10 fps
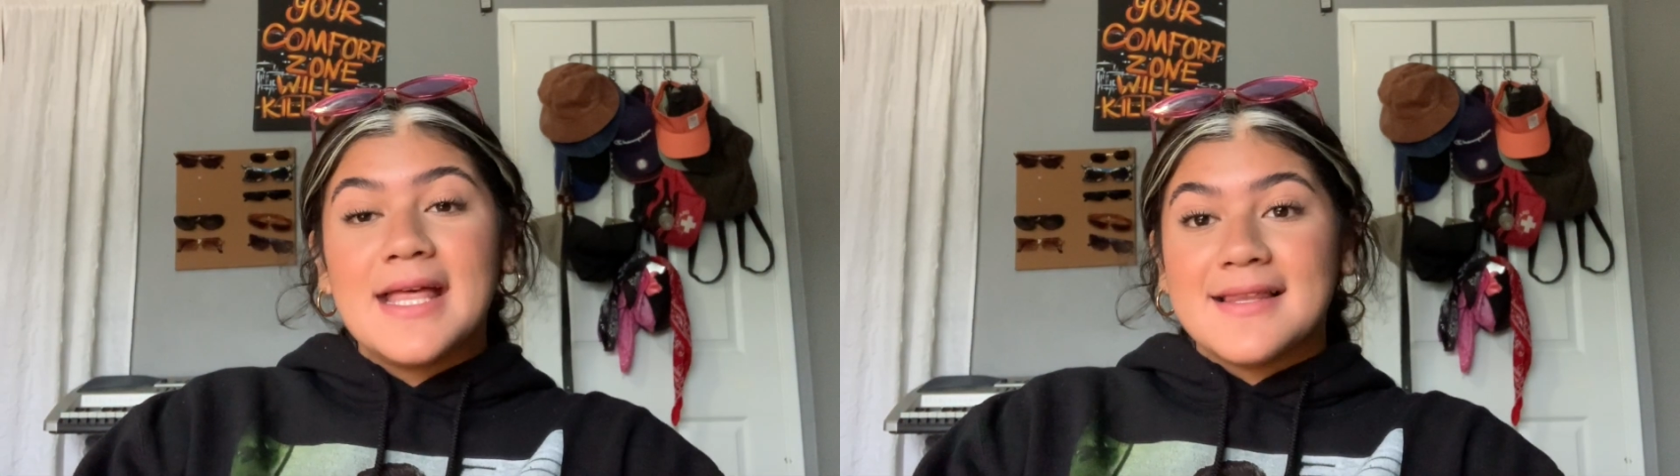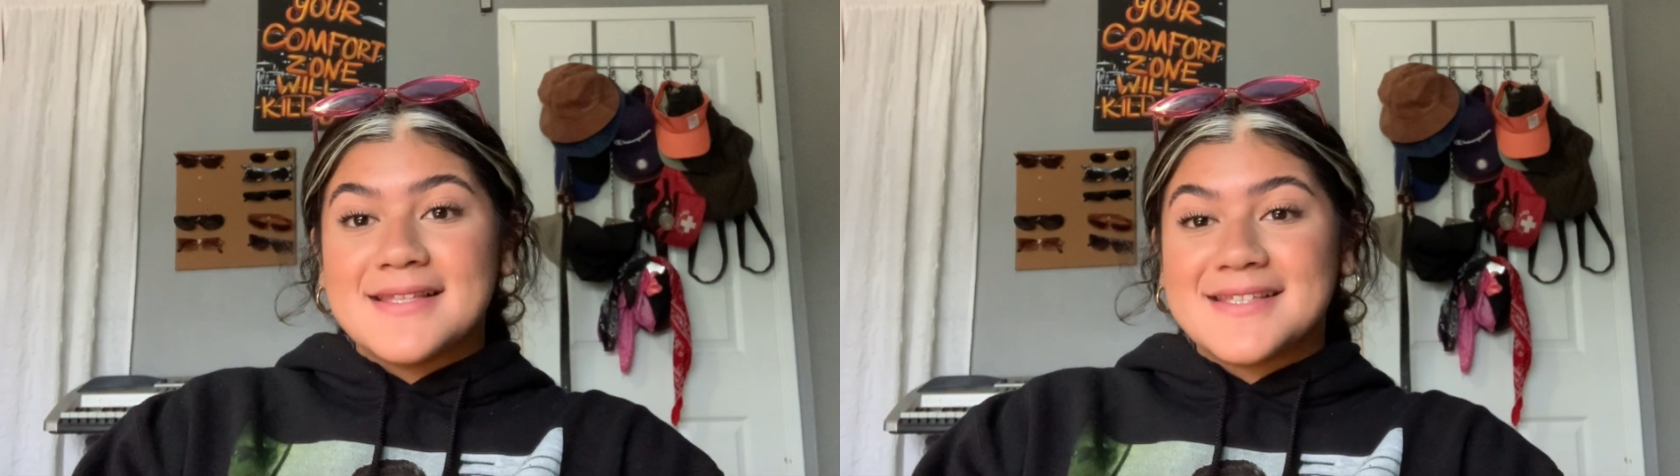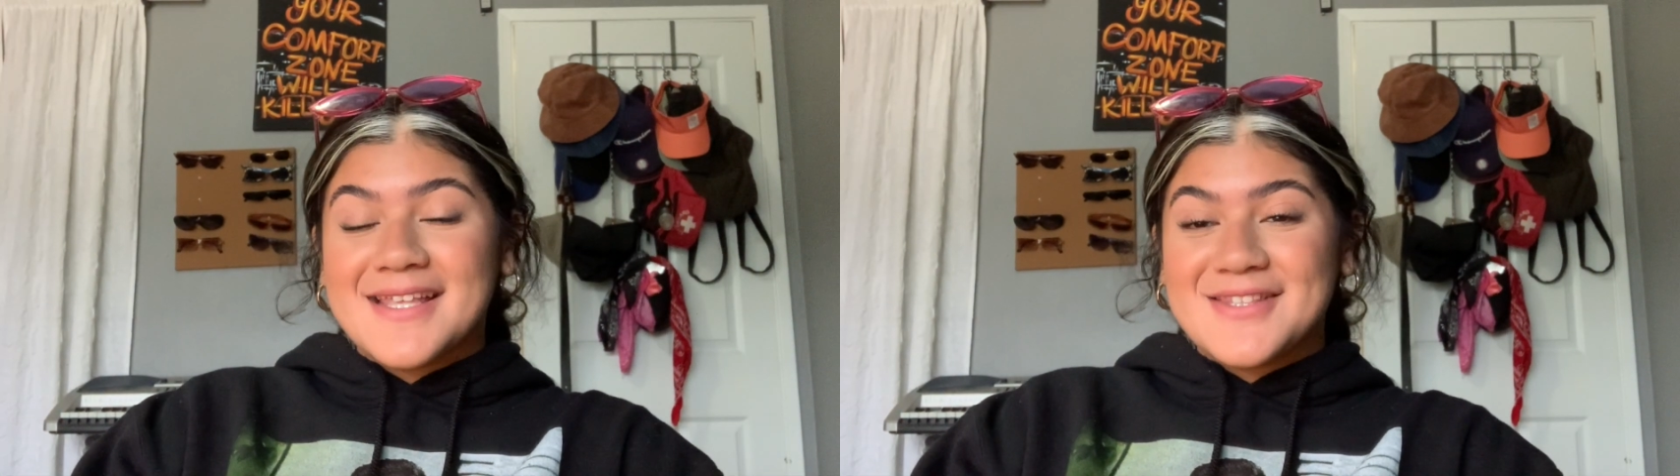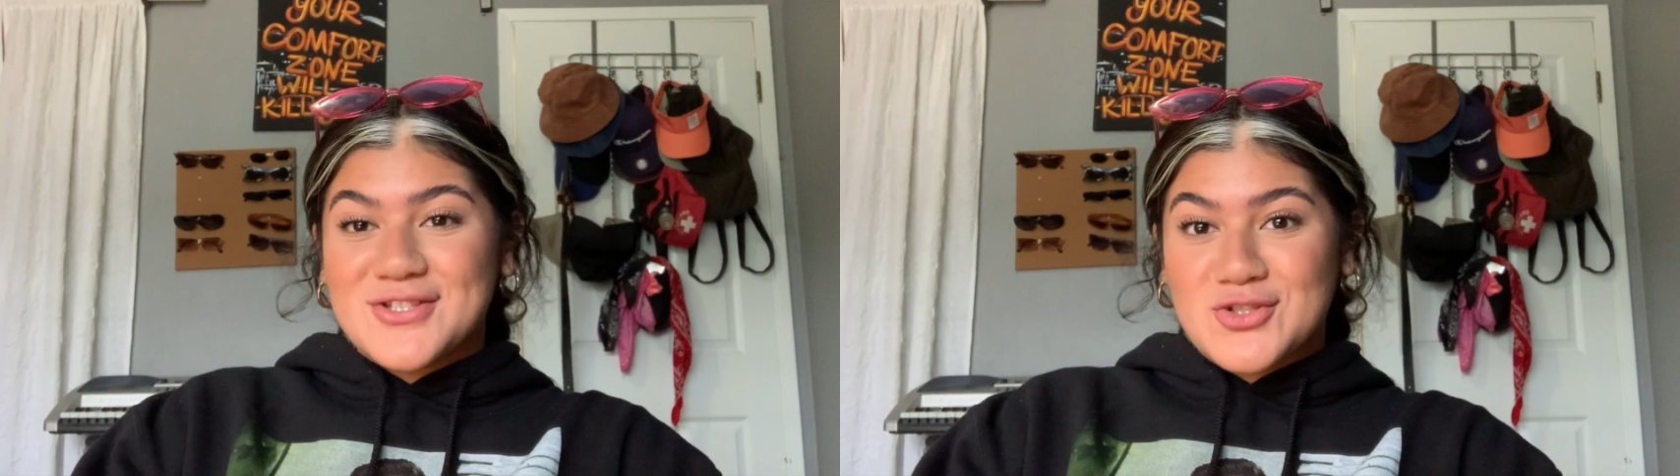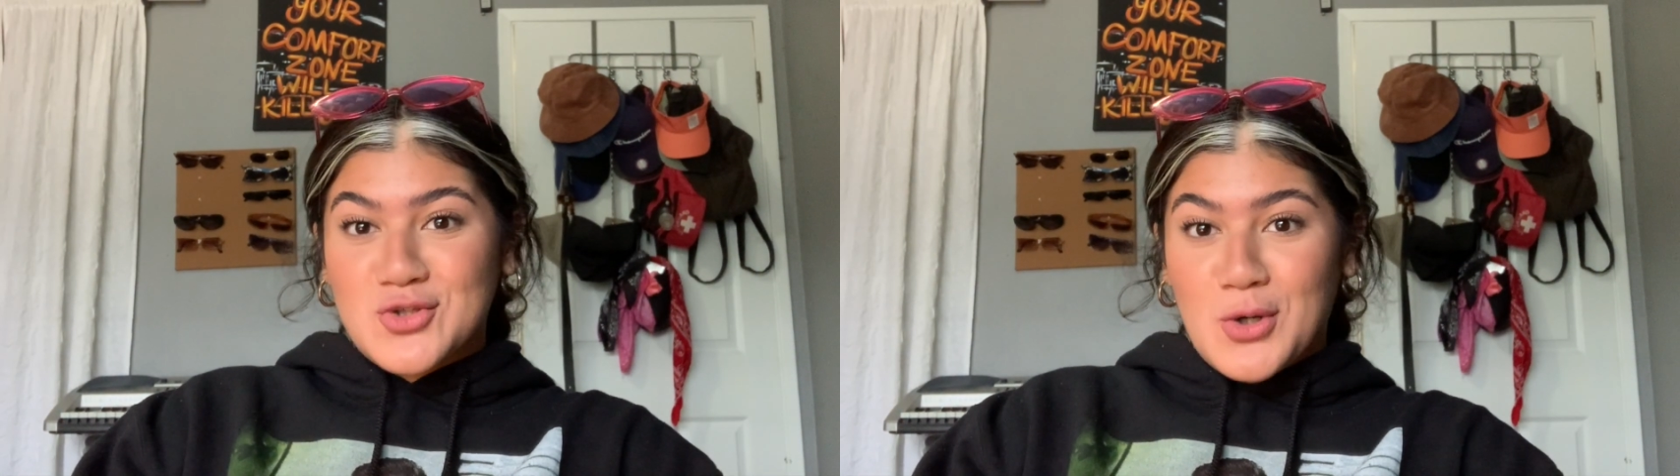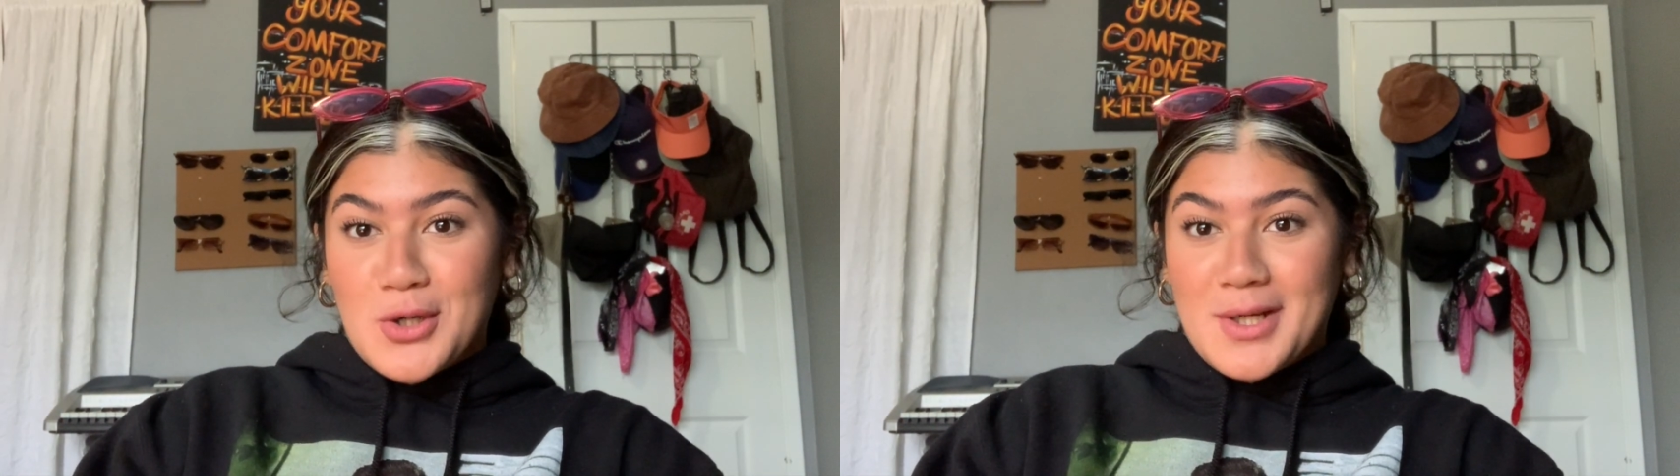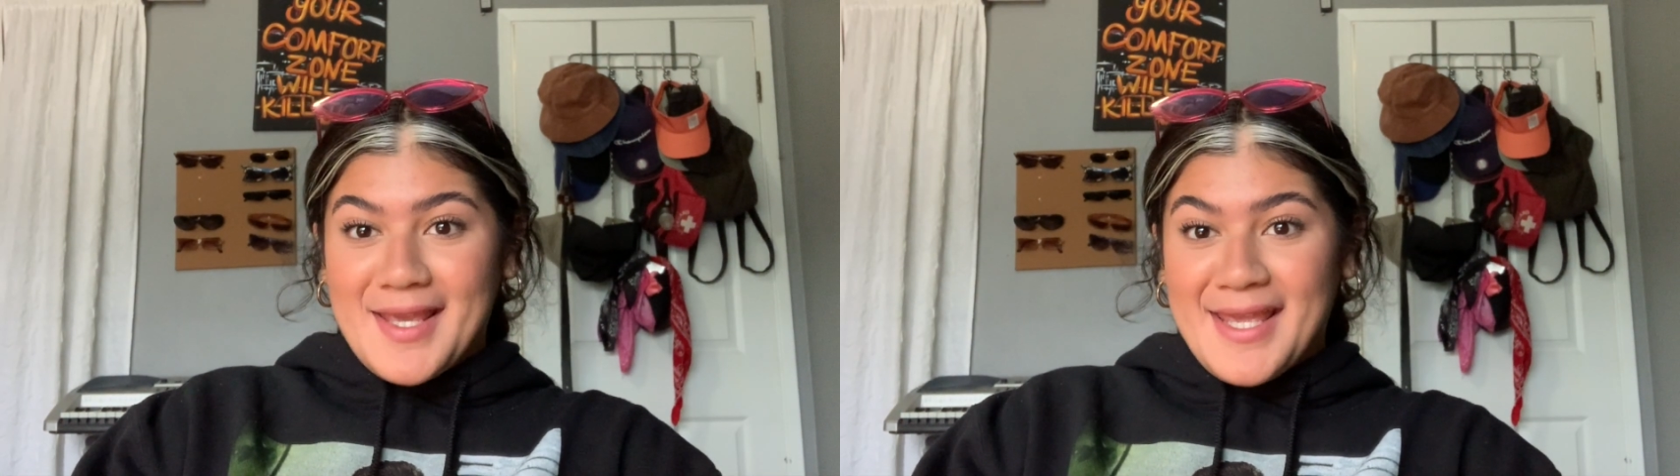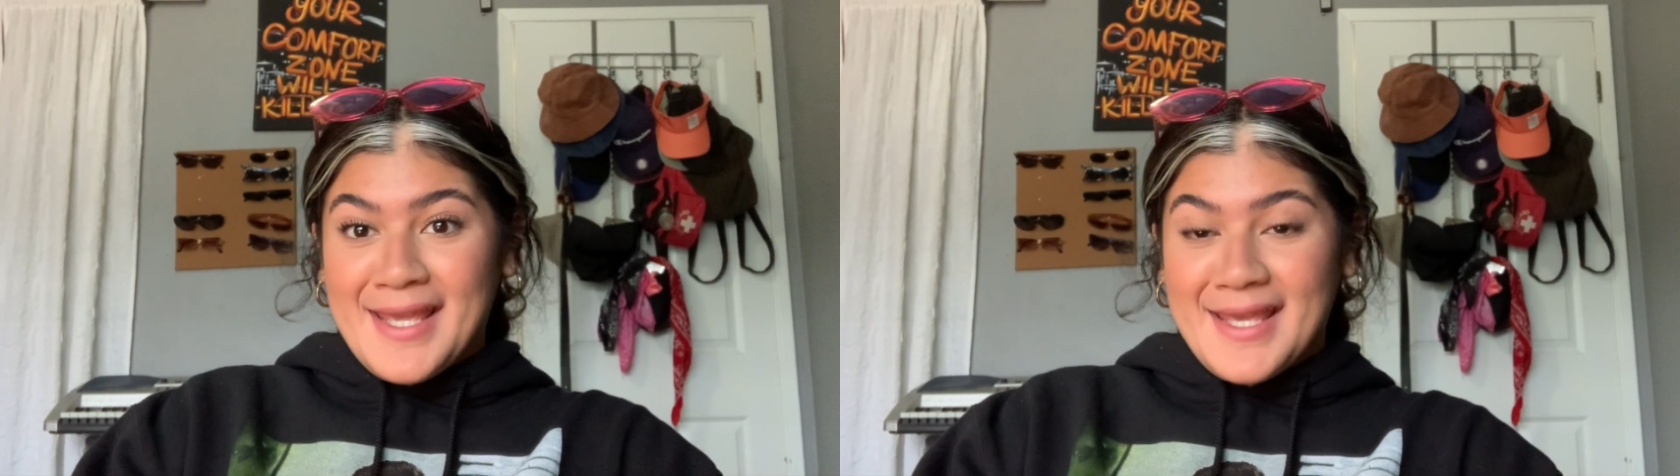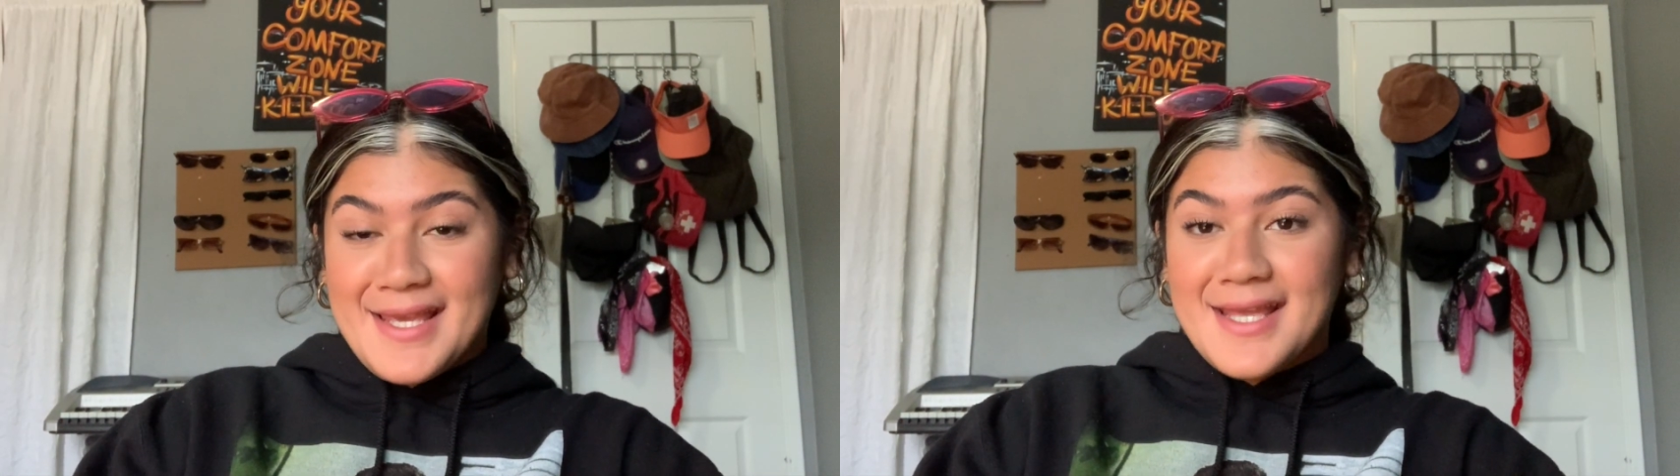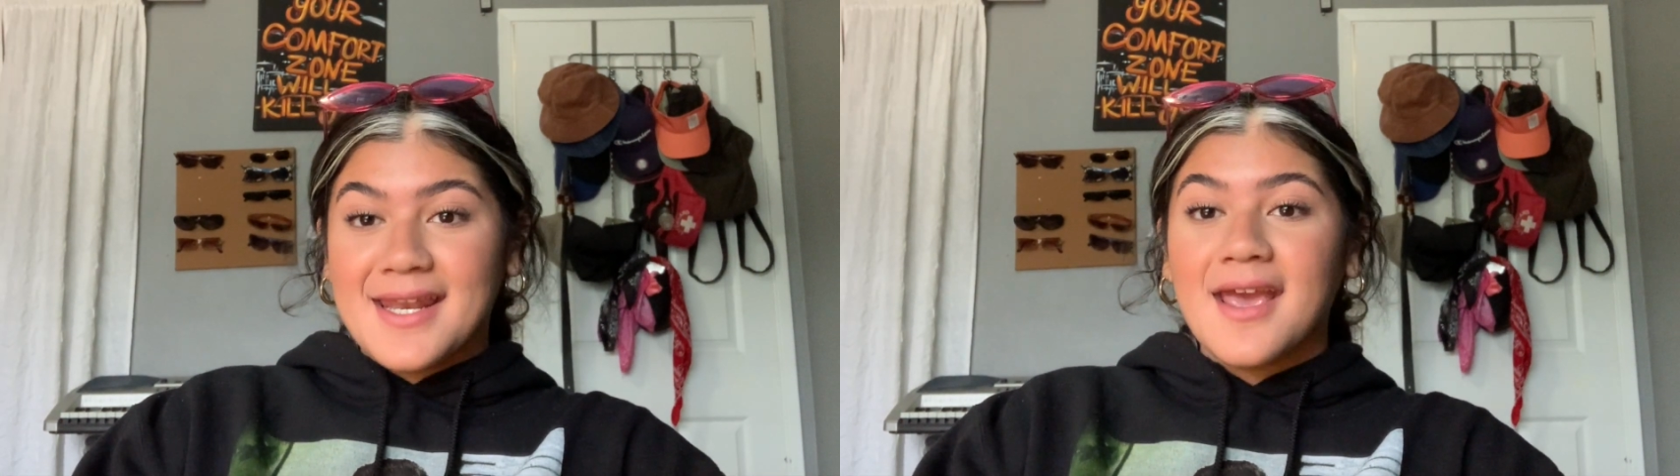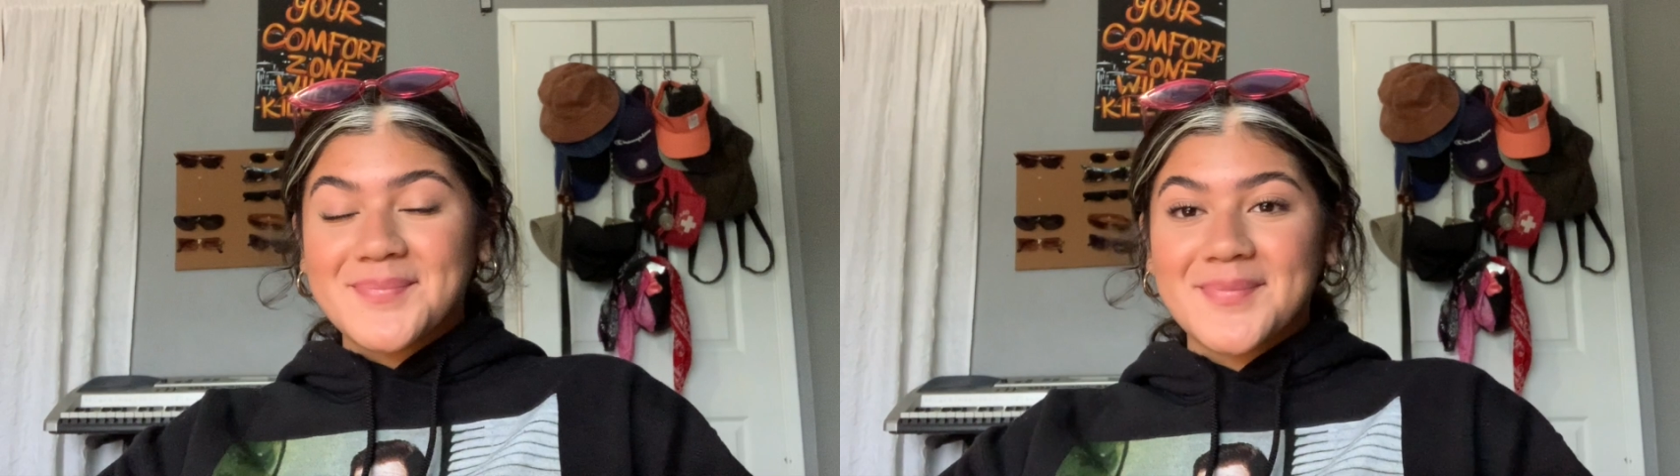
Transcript: Let's get started.